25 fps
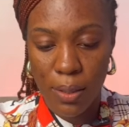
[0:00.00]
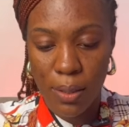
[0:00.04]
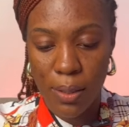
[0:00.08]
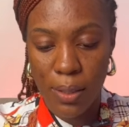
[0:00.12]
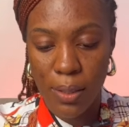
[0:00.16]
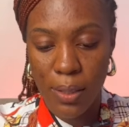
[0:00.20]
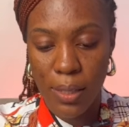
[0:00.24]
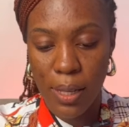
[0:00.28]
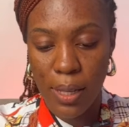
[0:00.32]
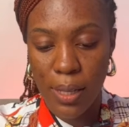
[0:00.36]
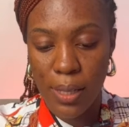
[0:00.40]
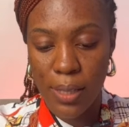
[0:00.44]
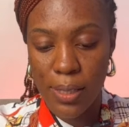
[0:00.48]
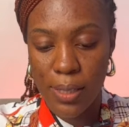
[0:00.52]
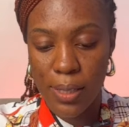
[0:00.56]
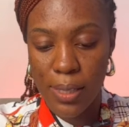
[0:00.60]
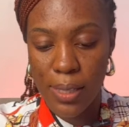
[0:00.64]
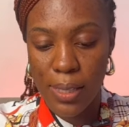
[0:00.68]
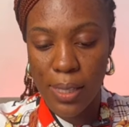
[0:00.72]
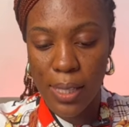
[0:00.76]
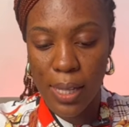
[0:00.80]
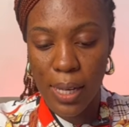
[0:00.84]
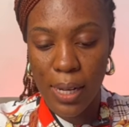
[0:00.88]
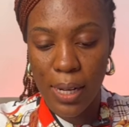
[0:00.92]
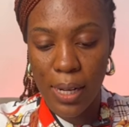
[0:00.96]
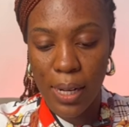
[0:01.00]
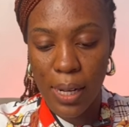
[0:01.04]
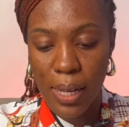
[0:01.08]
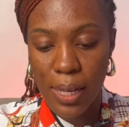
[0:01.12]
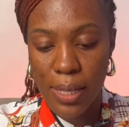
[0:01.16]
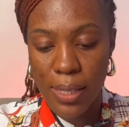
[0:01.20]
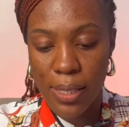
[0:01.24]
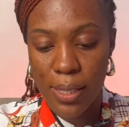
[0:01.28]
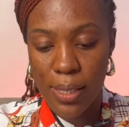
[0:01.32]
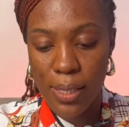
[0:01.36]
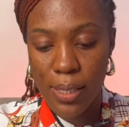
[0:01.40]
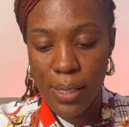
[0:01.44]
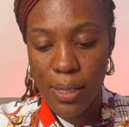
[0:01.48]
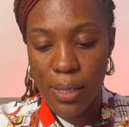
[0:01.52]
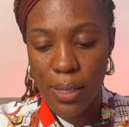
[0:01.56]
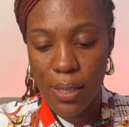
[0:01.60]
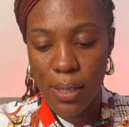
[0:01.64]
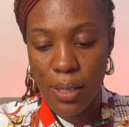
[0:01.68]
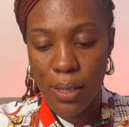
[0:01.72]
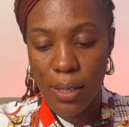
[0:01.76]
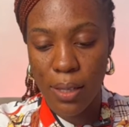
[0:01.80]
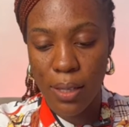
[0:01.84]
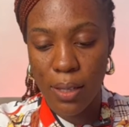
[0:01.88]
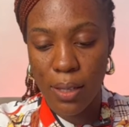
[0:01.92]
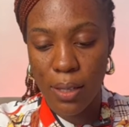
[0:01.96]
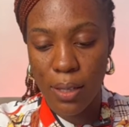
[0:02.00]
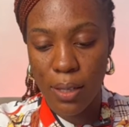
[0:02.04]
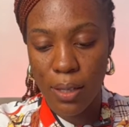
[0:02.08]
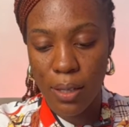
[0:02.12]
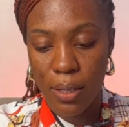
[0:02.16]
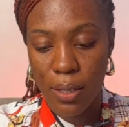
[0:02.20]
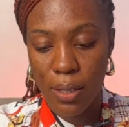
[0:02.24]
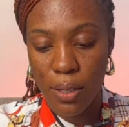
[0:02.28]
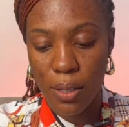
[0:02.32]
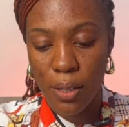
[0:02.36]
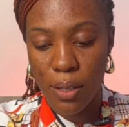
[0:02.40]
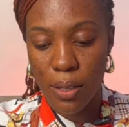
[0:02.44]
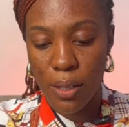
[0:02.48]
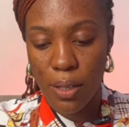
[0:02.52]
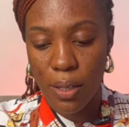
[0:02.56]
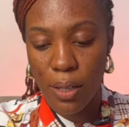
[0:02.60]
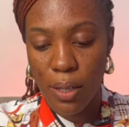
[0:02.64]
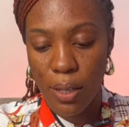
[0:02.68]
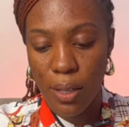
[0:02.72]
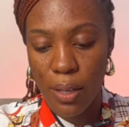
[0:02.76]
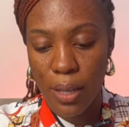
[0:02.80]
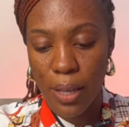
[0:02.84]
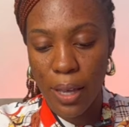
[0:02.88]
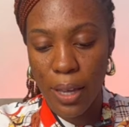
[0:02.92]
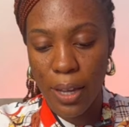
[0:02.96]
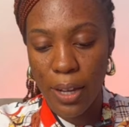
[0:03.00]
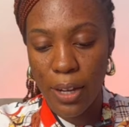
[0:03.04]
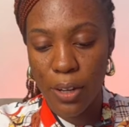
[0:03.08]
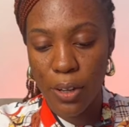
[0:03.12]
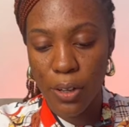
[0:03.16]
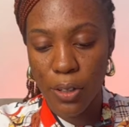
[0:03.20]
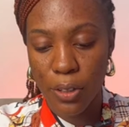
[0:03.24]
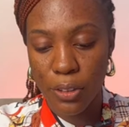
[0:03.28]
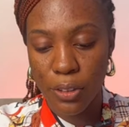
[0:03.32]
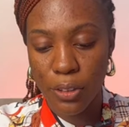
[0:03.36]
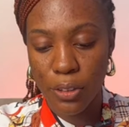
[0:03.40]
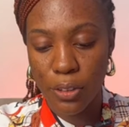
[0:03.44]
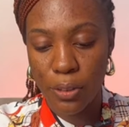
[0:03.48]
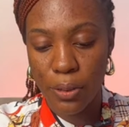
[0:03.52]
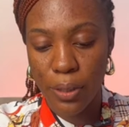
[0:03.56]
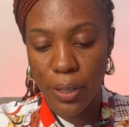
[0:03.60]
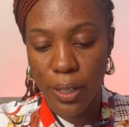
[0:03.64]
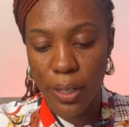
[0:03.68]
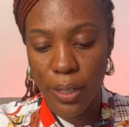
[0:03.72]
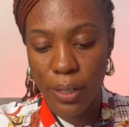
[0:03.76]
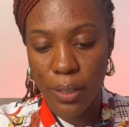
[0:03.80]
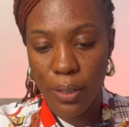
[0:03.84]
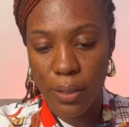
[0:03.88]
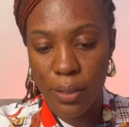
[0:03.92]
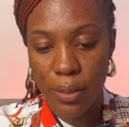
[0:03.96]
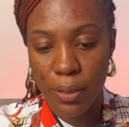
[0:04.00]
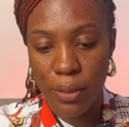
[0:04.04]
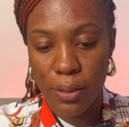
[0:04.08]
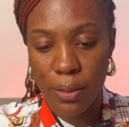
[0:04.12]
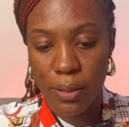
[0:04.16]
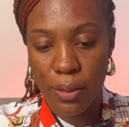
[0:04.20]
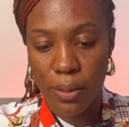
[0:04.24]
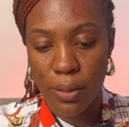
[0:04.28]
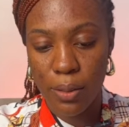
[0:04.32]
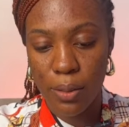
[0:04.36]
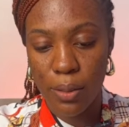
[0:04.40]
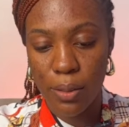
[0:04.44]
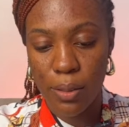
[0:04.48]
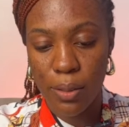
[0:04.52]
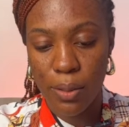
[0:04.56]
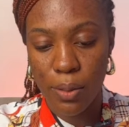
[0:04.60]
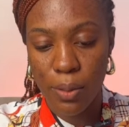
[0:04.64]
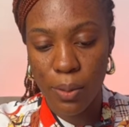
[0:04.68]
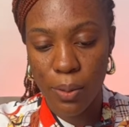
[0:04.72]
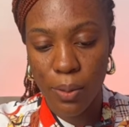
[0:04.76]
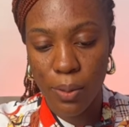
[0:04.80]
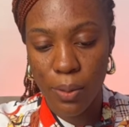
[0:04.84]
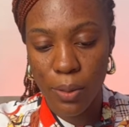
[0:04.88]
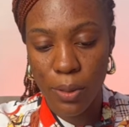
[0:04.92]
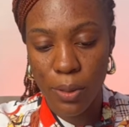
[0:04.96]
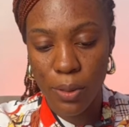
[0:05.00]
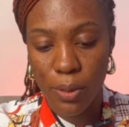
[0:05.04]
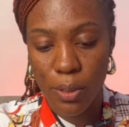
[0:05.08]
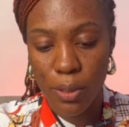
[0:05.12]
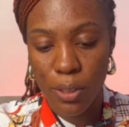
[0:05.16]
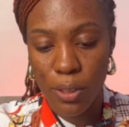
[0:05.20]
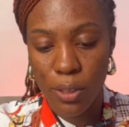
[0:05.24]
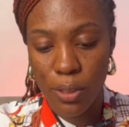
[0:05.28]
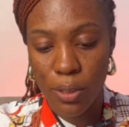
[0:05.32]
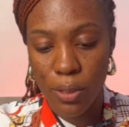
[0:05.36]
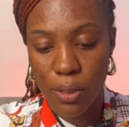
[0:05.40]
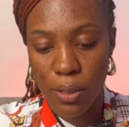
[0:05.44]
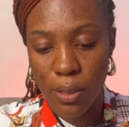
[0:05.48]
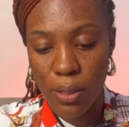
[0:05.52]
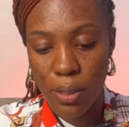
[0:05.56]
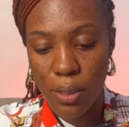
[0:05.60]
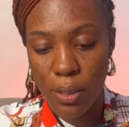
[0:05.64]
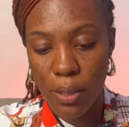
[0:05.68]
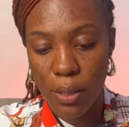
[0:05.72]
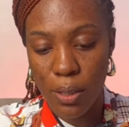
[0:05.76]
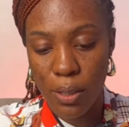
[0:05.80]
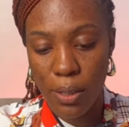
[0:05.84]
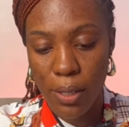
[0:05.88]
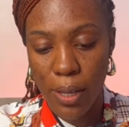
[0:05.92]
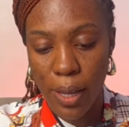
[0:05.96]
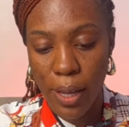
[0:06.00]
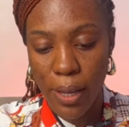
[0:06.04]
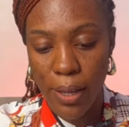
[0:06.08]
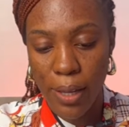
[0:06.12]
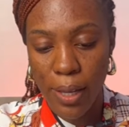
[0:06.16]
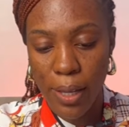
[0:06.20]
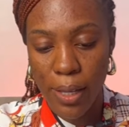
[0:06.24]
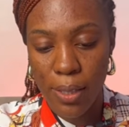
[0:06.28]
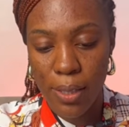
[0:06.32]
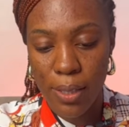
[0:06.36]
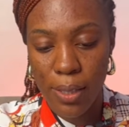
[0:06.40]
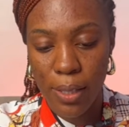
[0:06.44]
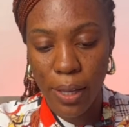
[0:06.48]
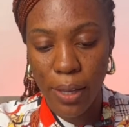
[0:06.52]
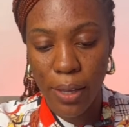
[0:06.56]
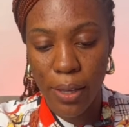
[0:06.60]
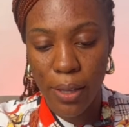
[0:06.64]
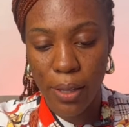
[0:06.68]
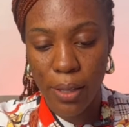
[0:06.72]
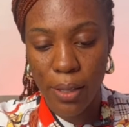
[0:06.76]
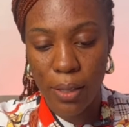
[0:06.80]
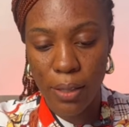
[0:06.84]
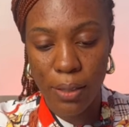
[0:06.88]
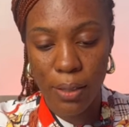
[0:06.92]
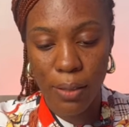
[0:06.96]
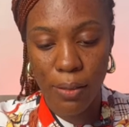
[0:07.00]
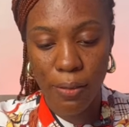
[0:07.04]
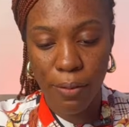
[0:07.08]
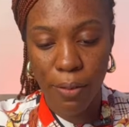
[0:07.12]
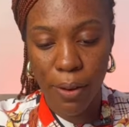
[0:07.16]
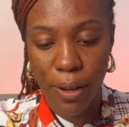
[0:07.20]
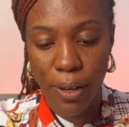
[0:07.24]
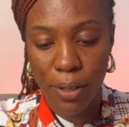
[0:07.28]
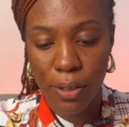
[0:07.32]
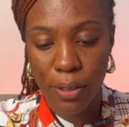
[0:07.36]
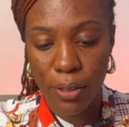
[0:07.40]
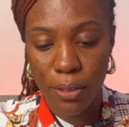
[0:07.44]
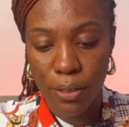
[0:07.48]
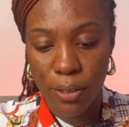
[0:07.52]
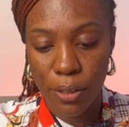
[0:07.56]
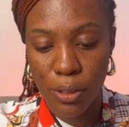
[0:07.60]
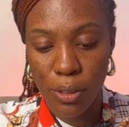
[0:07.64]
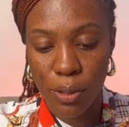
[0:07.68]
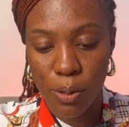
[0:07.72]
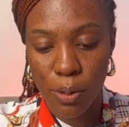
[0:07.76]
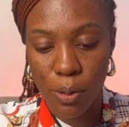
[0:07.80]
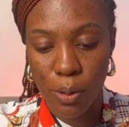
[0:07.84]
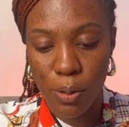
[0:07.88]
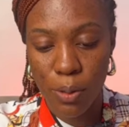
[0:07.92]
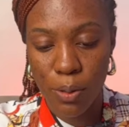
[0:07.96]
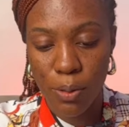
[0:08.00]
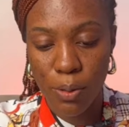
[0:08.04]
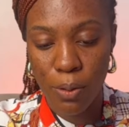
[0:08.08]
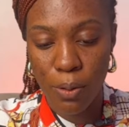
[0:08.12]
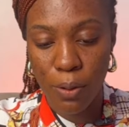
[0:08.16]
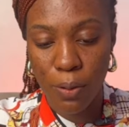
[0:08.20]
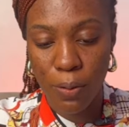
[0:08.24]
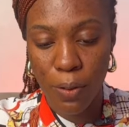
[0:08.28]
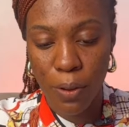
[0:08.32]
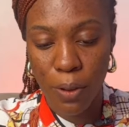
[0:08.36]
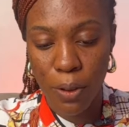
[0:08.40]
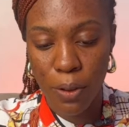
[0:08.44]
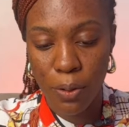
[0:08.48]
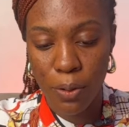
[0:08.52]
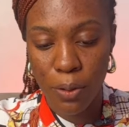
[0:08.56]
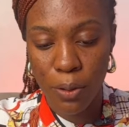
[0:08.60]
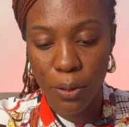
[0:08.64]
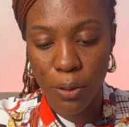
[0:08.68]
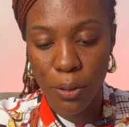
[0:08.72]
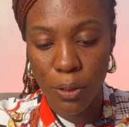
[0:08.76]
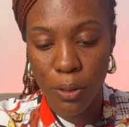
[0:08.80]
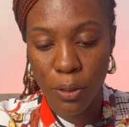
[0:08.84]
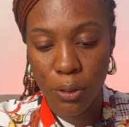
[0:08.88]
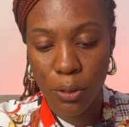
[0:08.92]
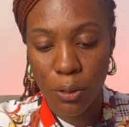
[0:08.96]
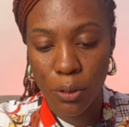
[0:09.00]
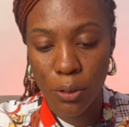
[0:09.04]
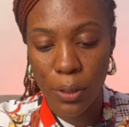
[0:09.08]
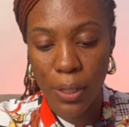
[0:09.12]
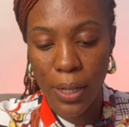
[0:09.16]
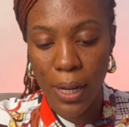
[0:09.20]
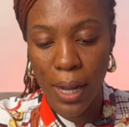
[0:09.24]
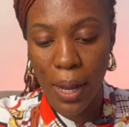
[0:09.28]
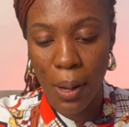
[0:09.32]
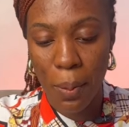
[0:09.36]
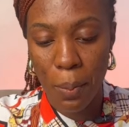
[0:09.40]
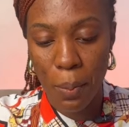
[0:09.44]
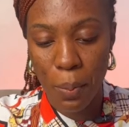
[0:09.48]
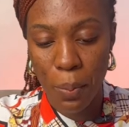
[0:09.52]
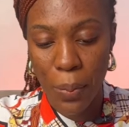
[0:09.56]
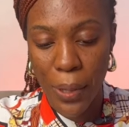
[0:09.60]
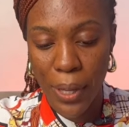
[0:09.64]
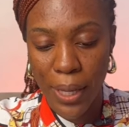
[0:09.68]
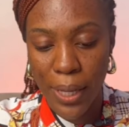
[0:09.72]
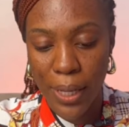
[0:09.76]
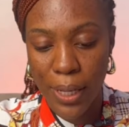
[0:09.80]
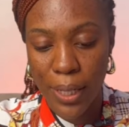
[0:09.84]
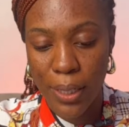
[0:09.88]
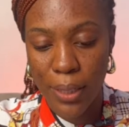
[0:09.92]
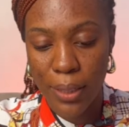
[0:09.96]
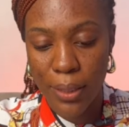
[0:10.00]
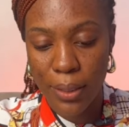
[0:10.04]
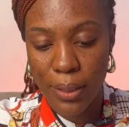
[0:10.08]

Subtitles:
Then select a country. So yeah, you can see different countries. So you look for your own country and pick